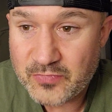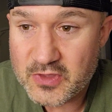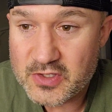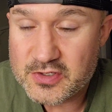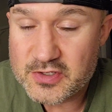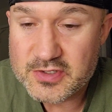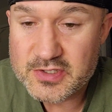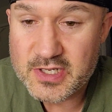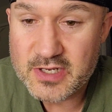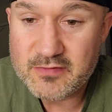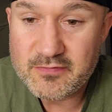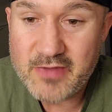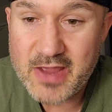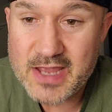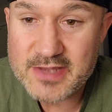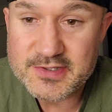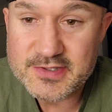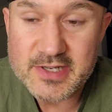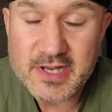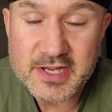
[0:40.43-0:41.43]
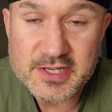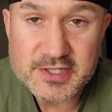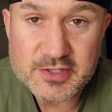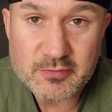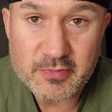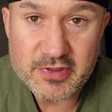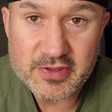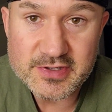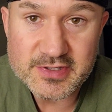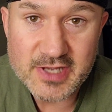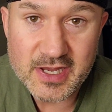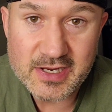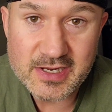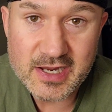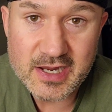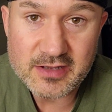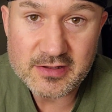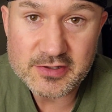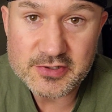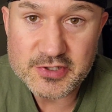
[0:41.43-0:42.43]
Just in fascination with
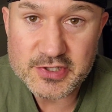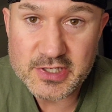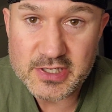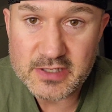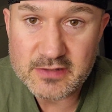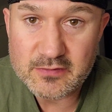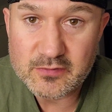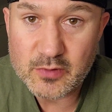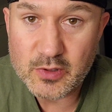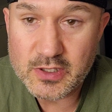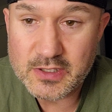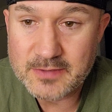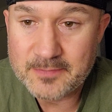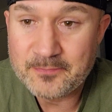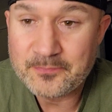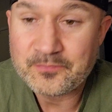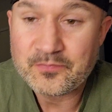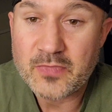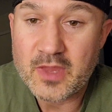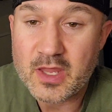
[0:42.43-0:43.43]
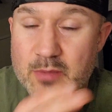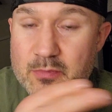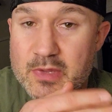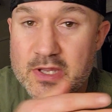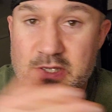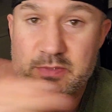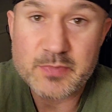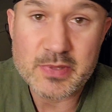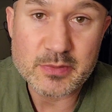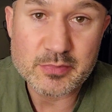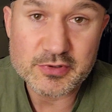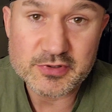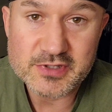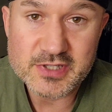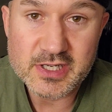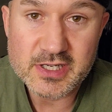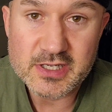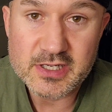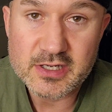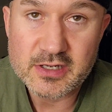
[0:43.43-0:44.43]
psychology of what makes people
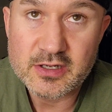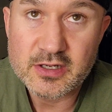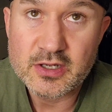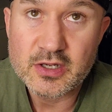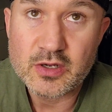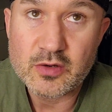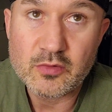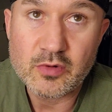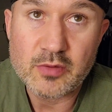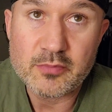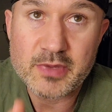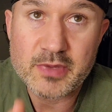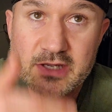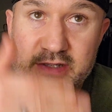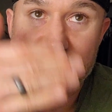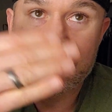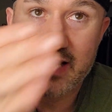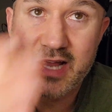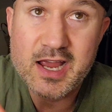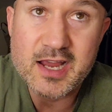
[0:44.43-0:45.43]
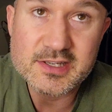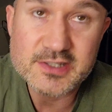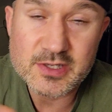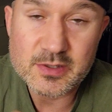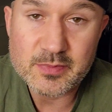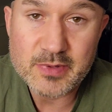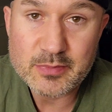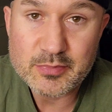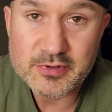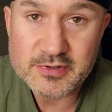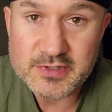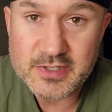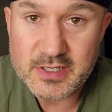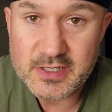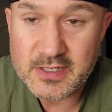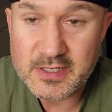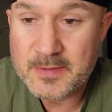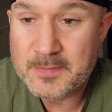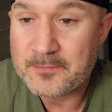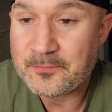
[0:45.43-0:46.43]
tick, what makes toxic people
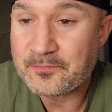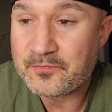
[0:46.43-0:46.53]
tick,